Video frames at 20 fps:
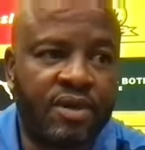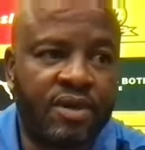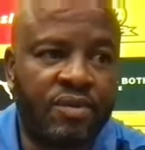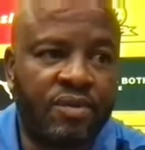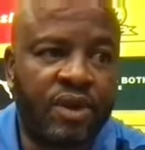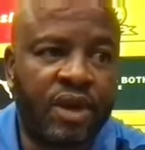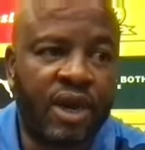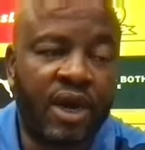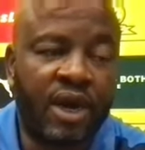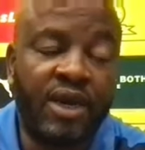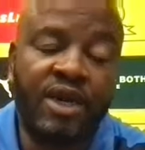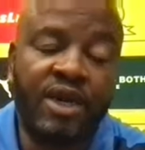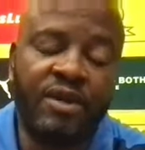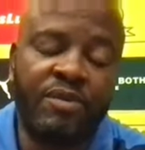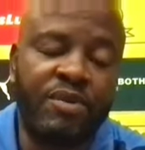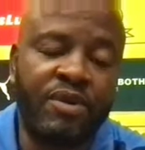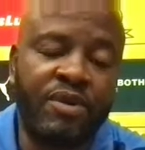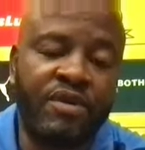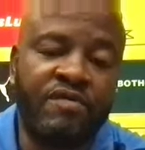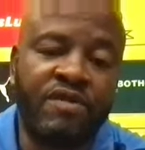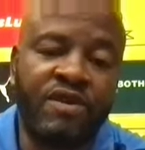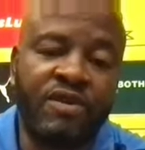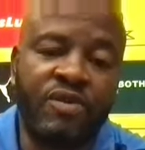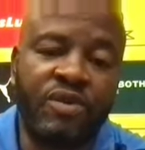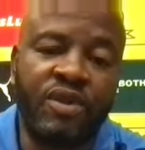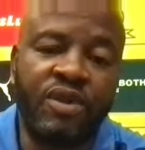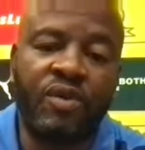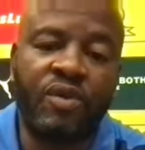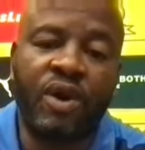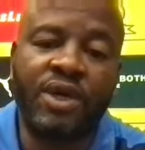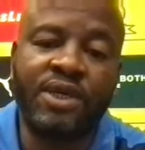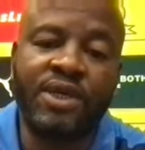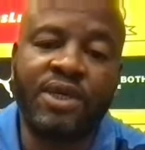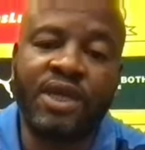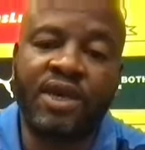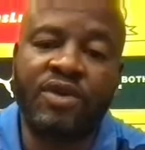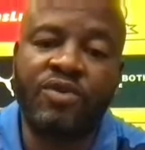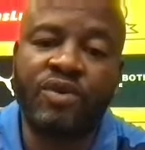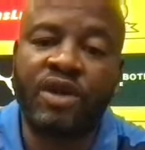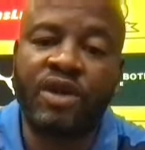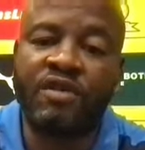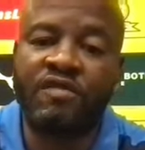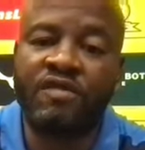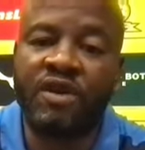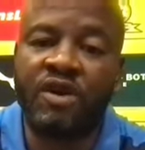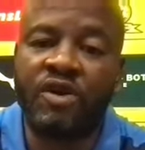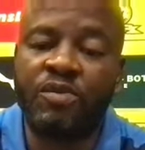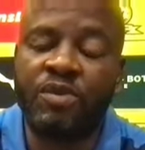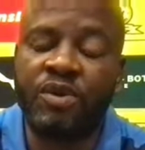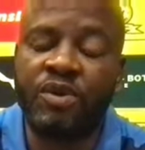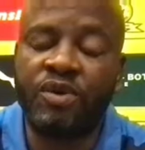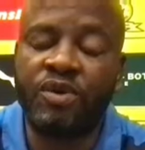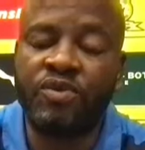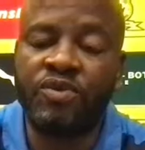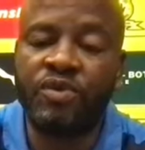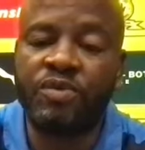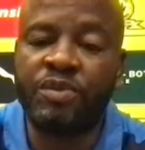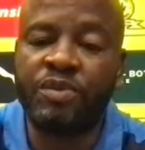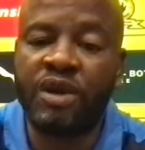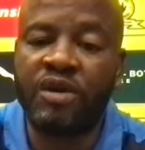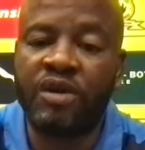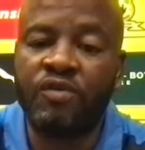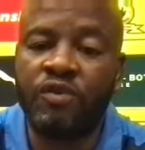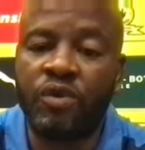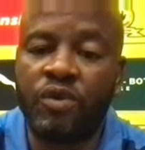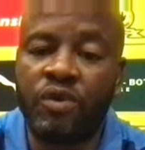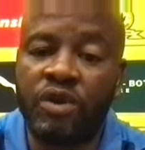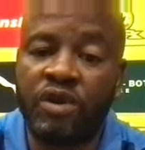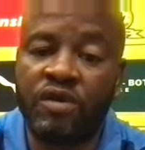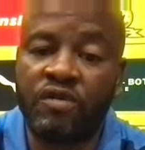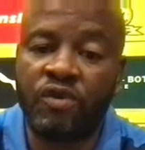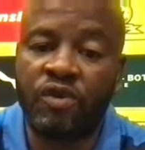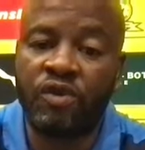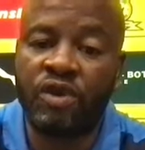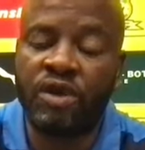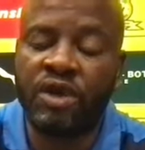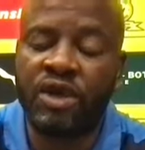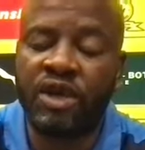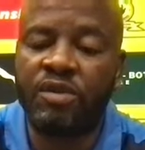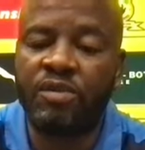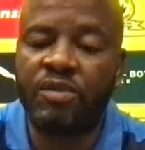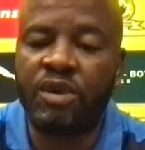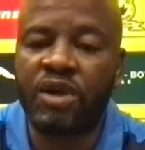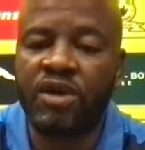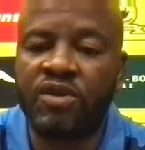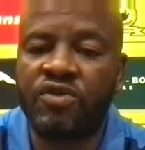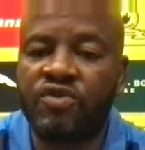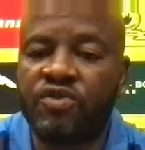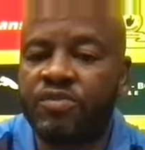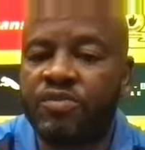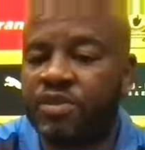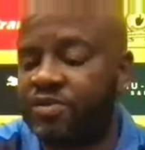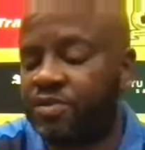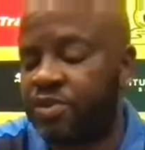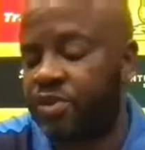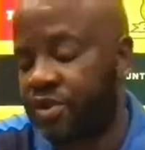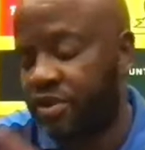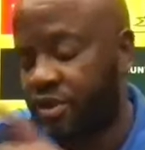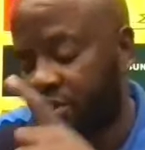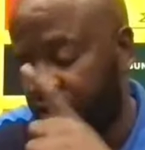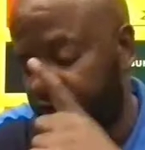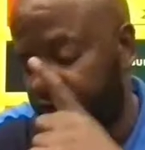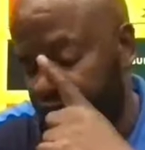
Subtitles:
we are unhappy even with the ones that we have now, because we believe we could have won the game against SuperSport.